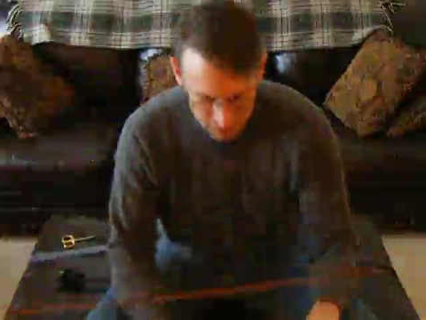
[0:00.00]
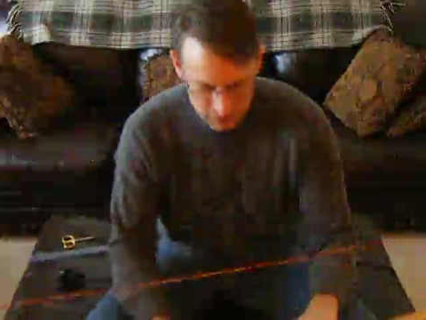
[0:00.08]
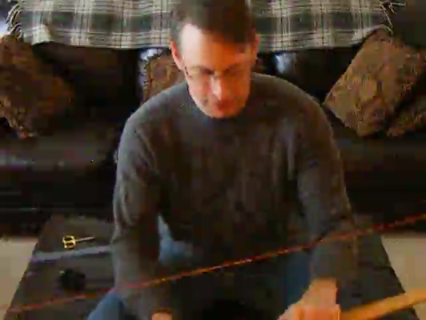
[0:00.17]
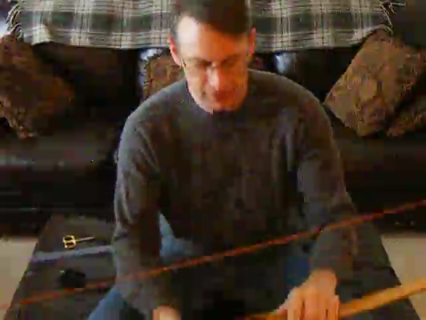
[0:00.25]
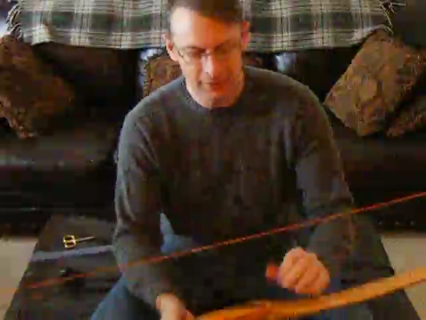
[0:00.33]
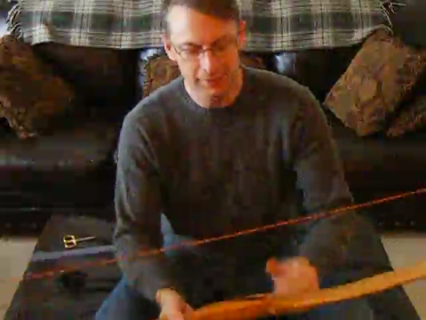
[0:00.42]
on the
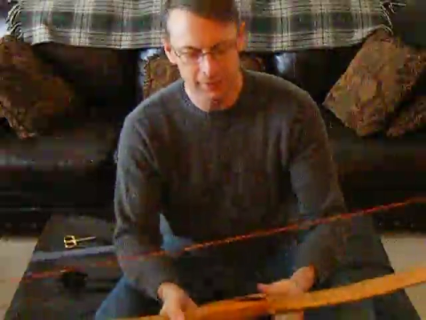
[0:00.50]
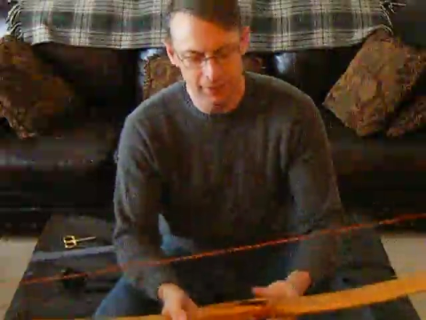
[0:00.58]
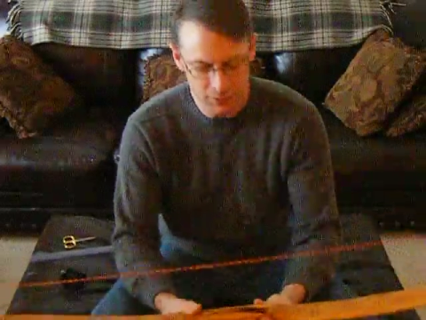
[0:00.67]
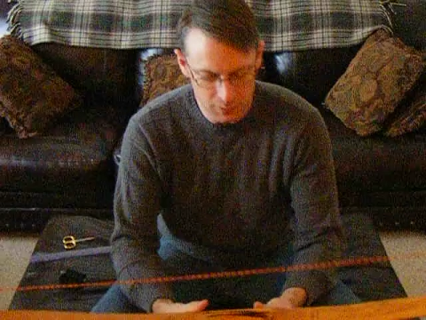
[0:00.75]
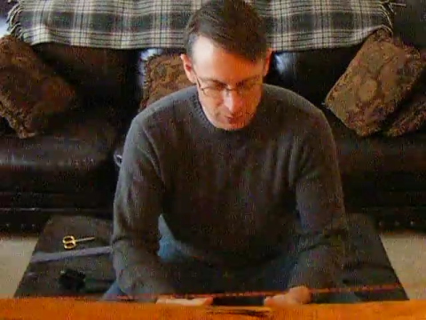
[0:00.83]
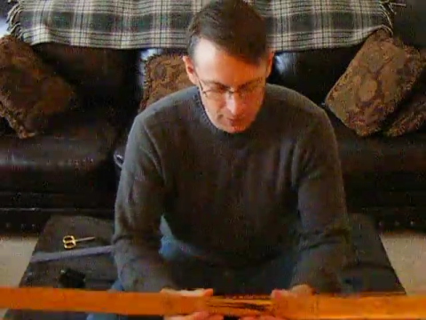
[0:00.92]
string, and I
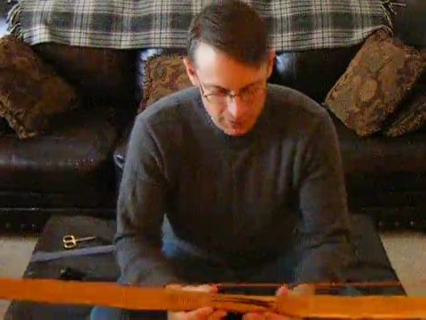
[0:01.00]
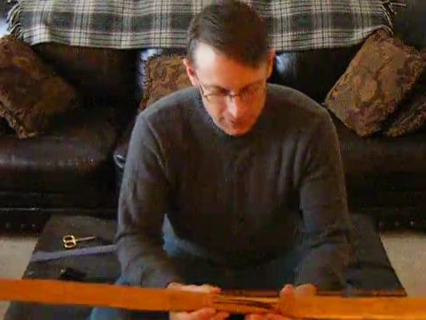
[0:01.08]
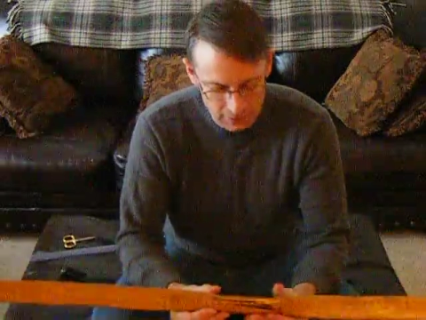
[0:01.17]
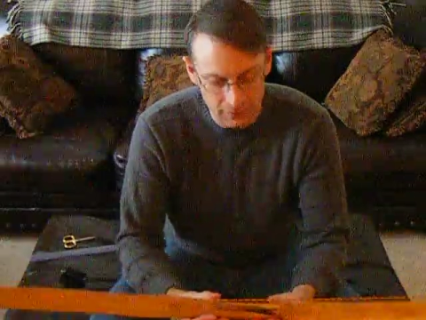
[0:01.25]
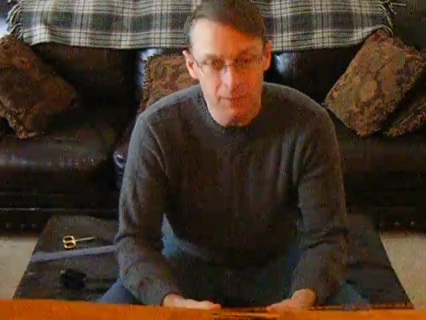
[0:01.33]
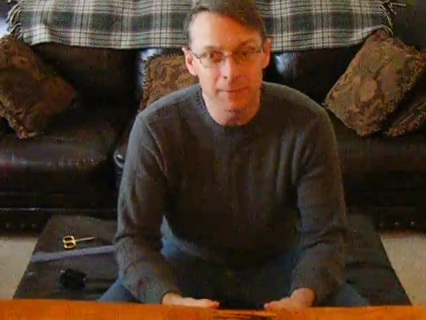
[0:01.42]
also do this
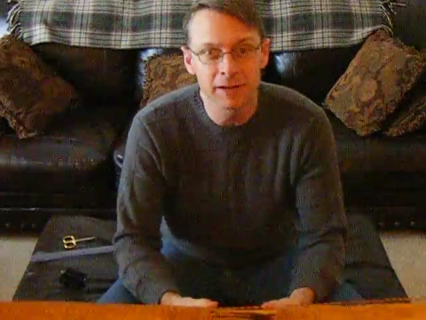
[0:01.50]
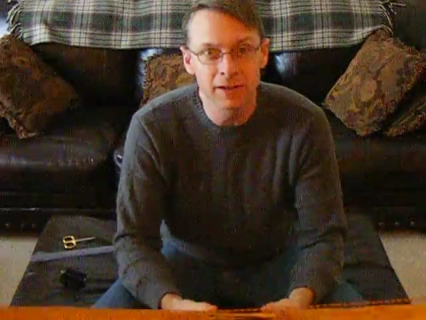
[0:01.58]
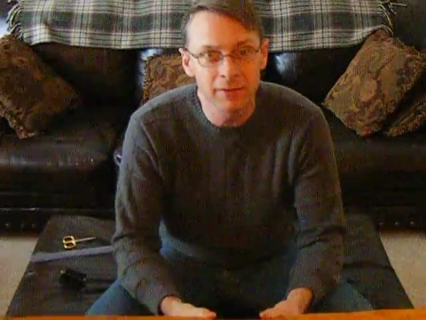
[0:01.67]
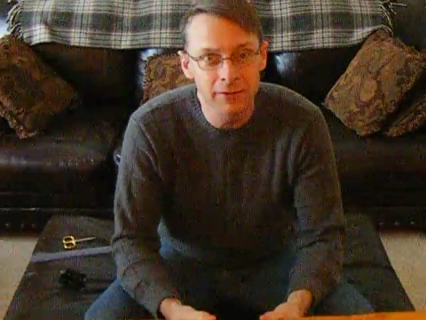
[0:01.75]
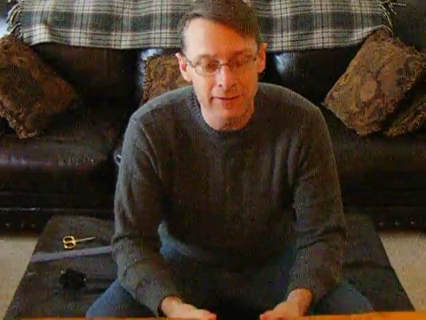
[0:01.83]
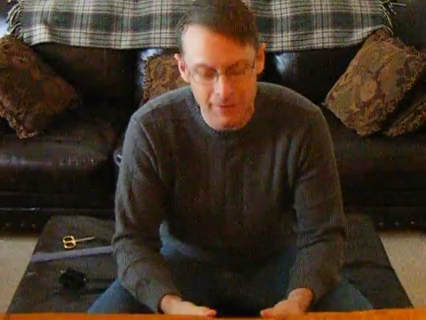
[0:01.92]
a little bit
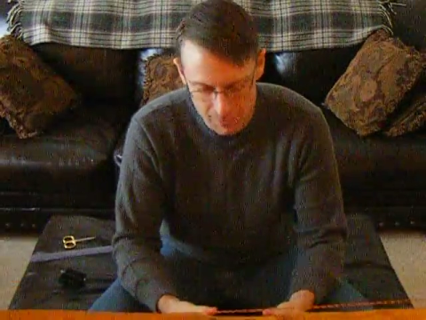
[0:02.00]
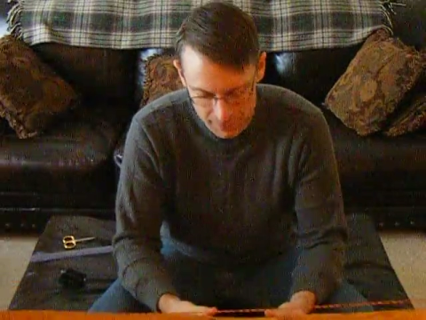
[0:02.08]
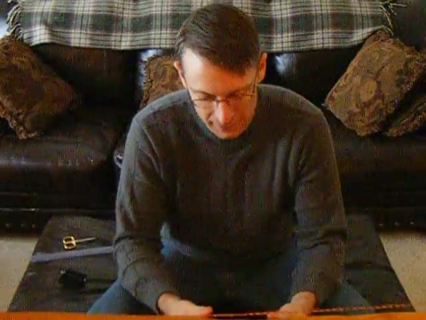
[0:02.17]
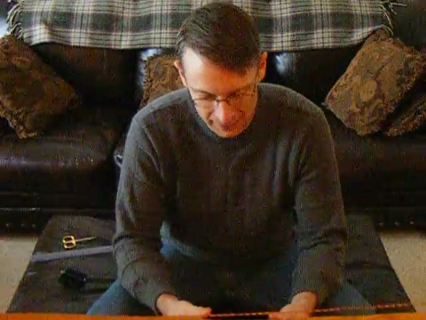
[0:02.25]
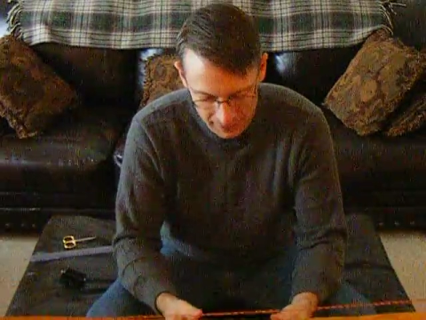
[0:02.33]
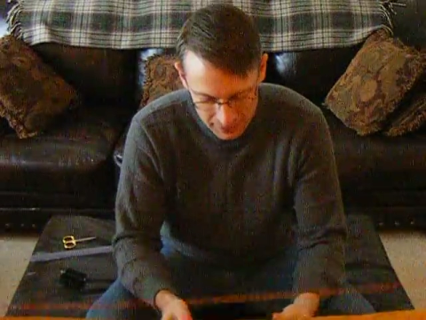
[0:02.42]
different than
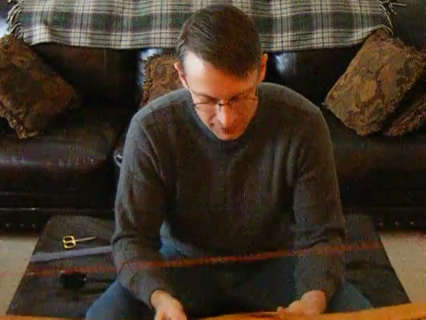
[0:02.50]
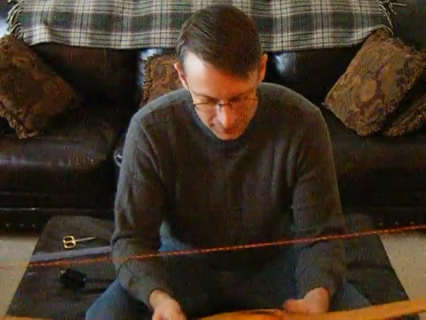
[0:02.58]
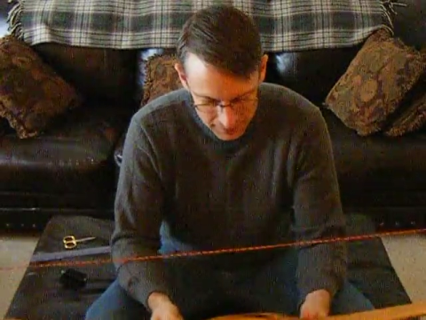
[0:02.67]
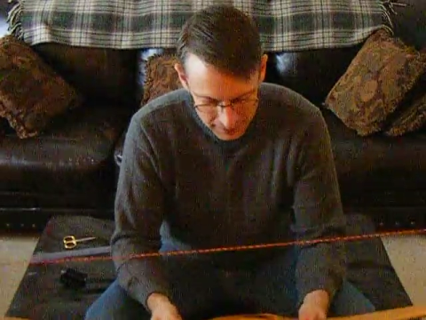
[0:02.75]
everybody else.